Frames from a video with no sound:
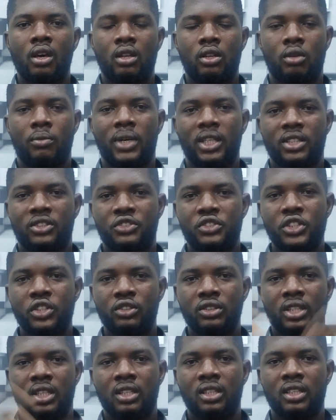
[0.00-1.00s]
Number 3
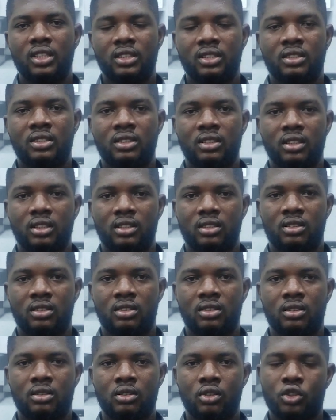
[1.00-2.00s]
on our list
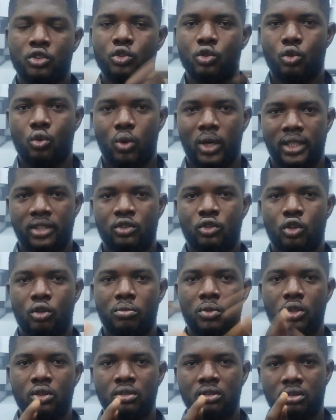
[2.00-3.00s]
is also quite
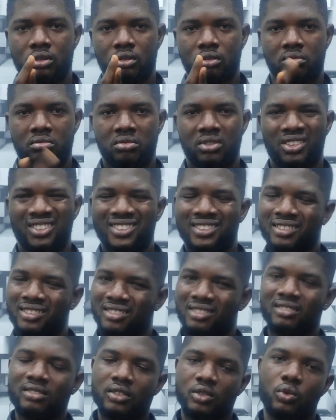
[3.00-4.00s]
common.
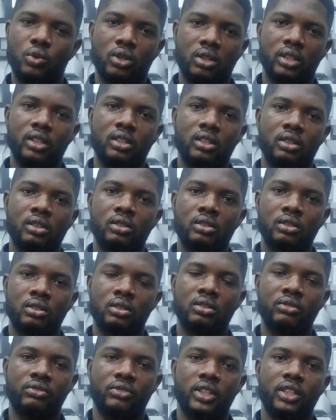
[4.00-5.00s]
It's equally
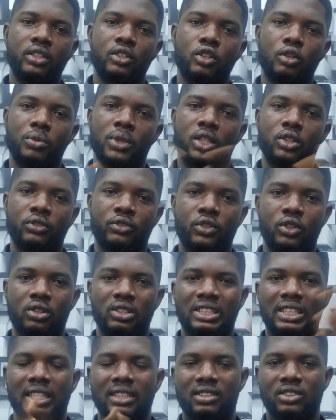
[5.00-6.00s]
very common. Of course,
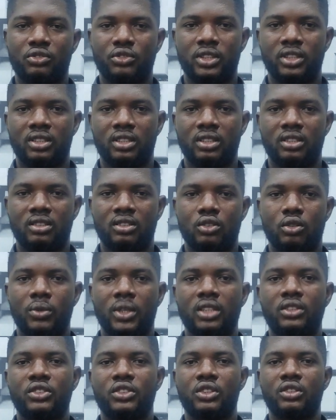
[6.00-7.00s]
that's the reason it's number
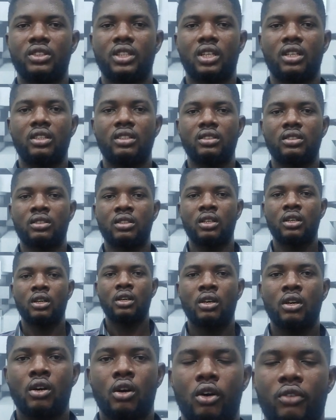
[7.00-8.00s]
3 on our list.
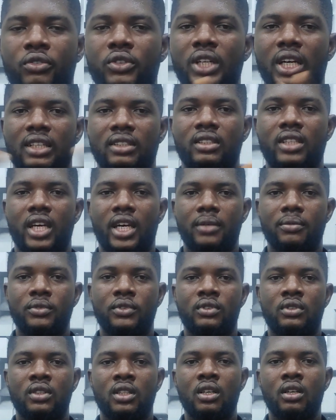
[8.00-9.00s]
Often at
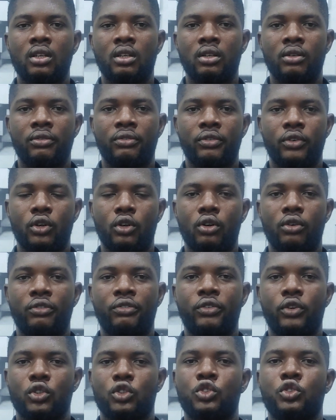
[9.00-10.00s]
times, for
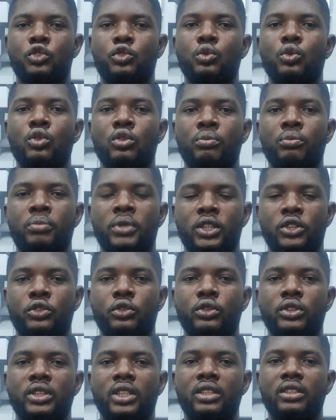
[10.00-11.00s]
4-stroke petrol
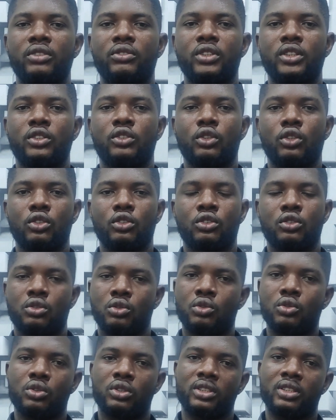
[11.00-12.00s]
generators, you
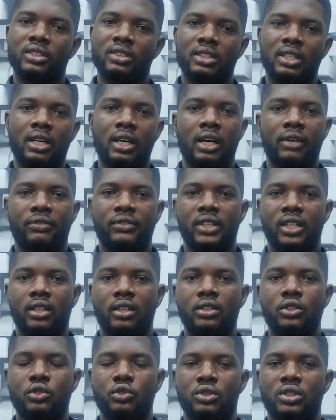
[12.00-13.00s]
notice that after
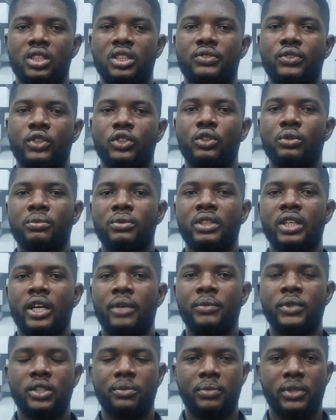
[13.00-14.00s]
usage for some time,
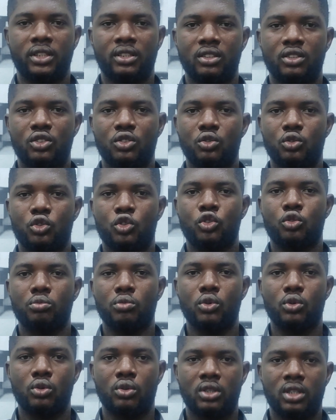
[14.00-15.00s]
it begins to
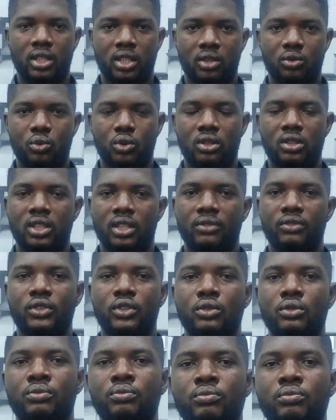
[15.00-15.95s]
smoke and what have you.